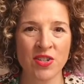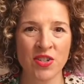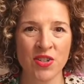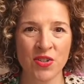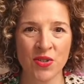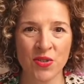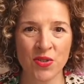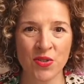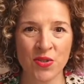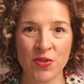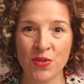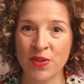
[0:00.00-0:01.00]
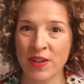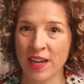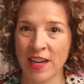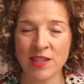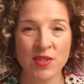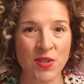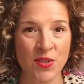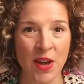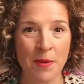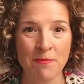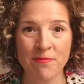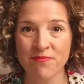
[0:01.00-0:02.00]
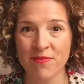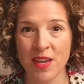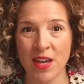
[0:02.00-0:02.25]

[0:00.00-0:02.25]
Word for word: to answer them